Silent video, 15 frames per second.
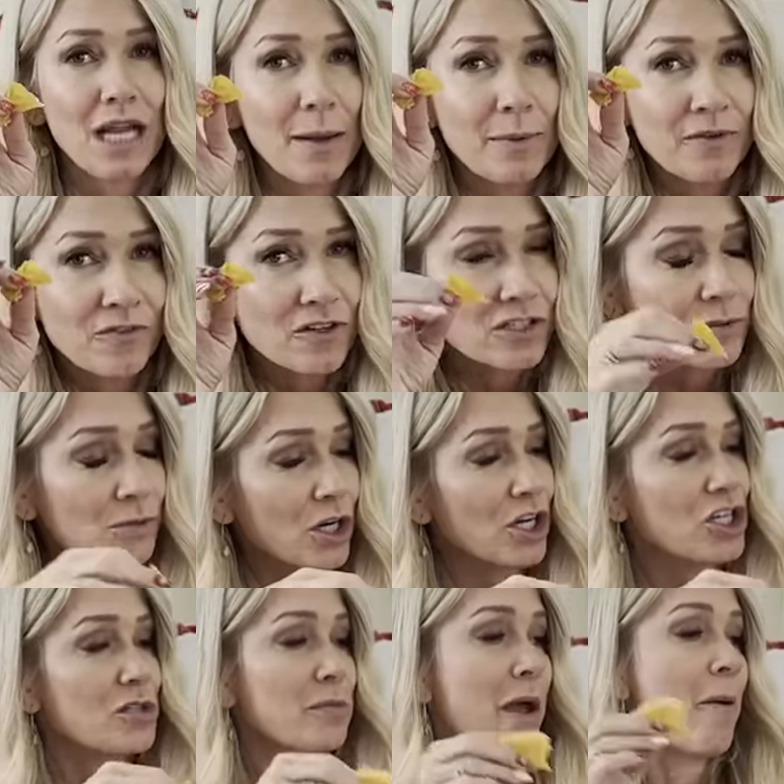stopping for some
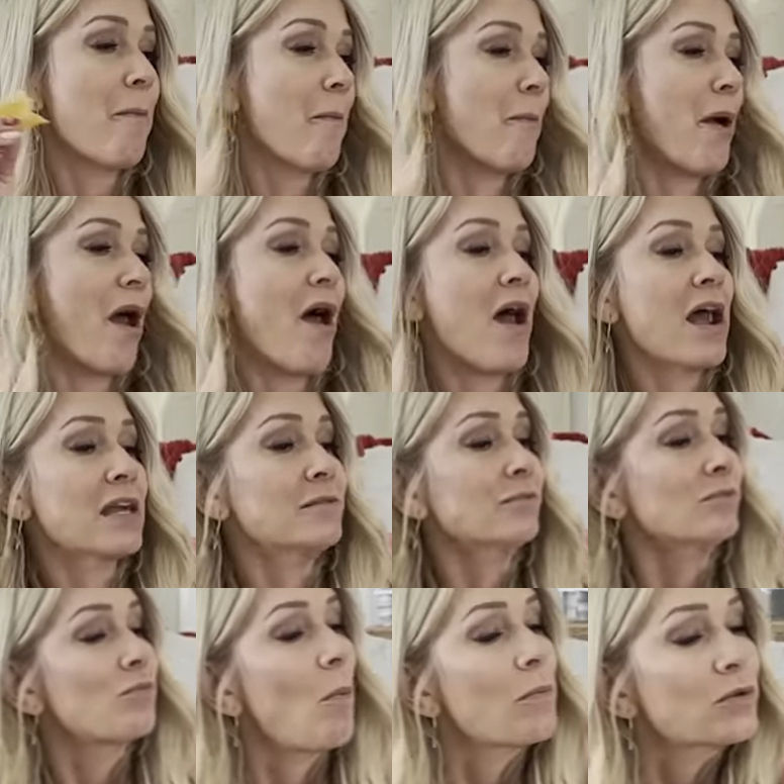nourishment, but on
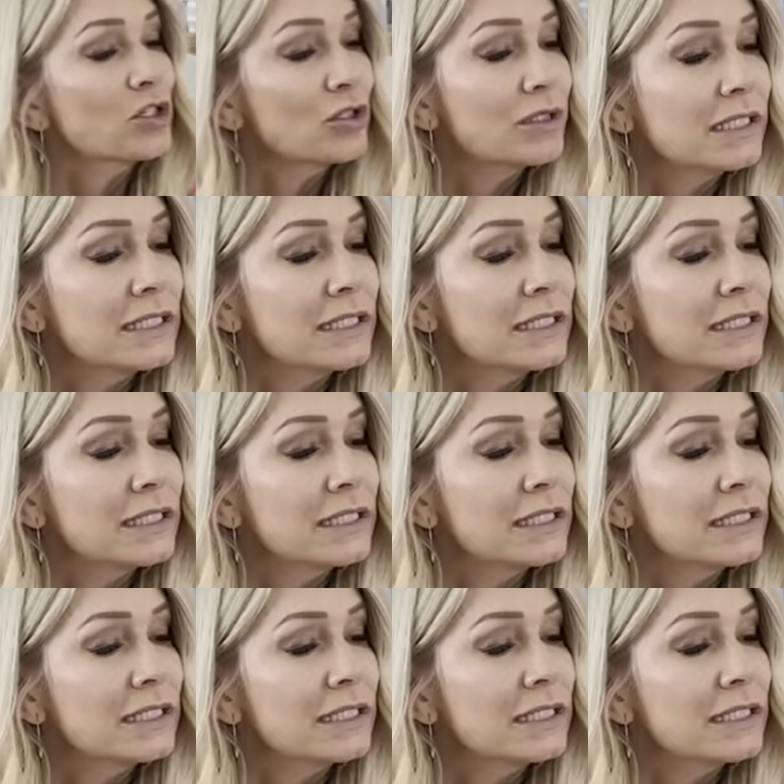to the